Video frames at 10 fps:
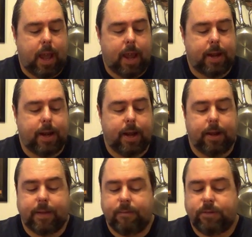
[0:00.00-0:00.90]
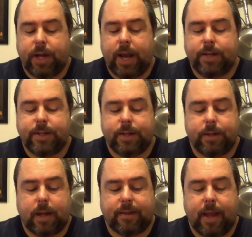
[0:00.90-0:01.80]
And they've changed
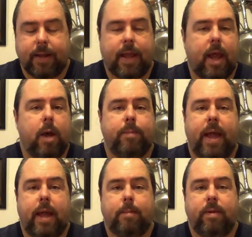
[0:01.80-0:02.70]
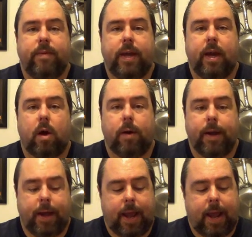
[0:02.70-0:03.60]
it. I think they upped the ABV
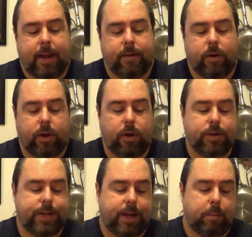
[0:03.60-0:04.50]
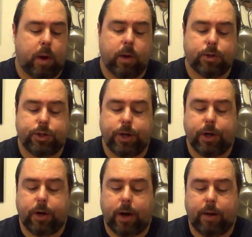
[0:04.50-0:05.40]
on it, and they're using brown
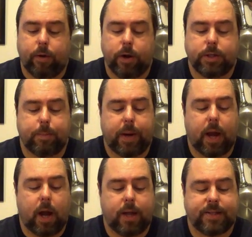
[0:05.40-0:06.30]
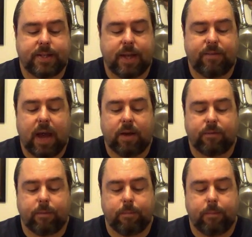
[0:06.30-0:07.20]
sugar and roasted pecans that they've
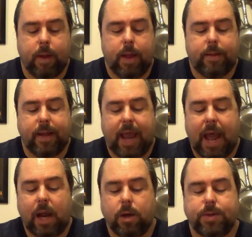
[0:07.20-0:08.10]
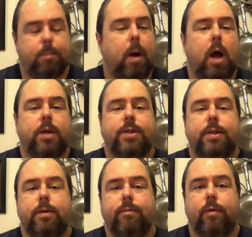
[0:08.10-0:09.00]
got from the Gallows in
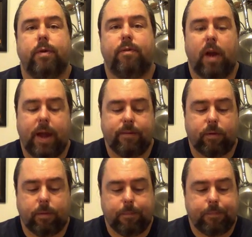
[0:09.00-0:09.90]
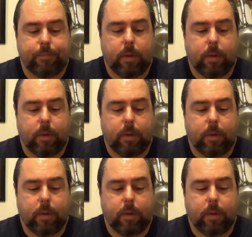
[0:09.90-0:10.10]
Boston for the flavor.